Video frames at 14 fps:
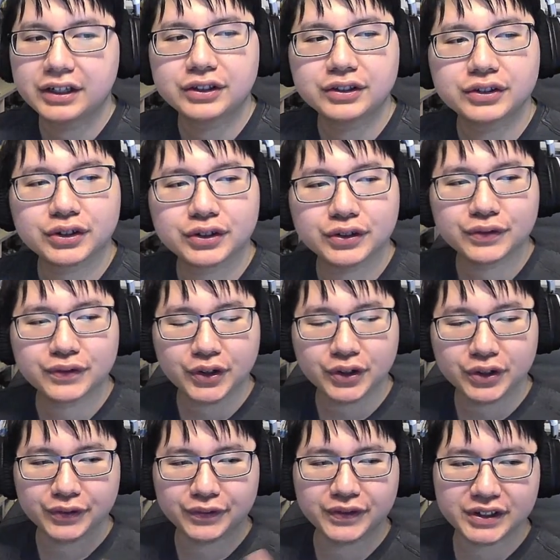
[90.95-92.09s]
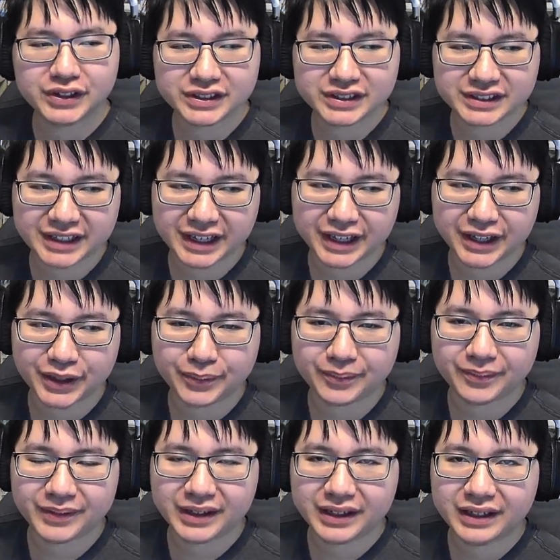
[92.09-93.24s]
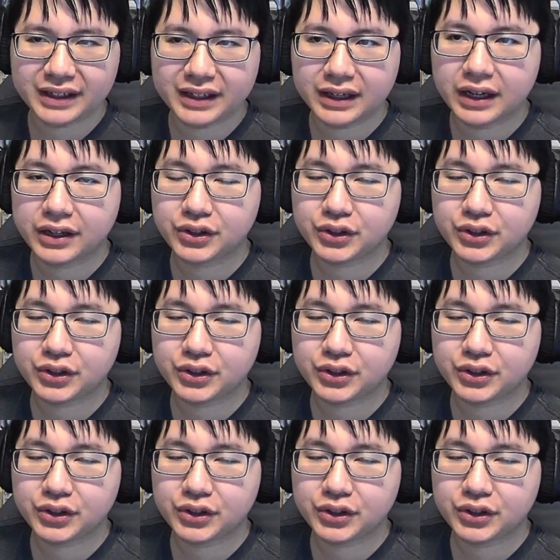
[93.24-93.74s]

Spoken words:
So for the first game, as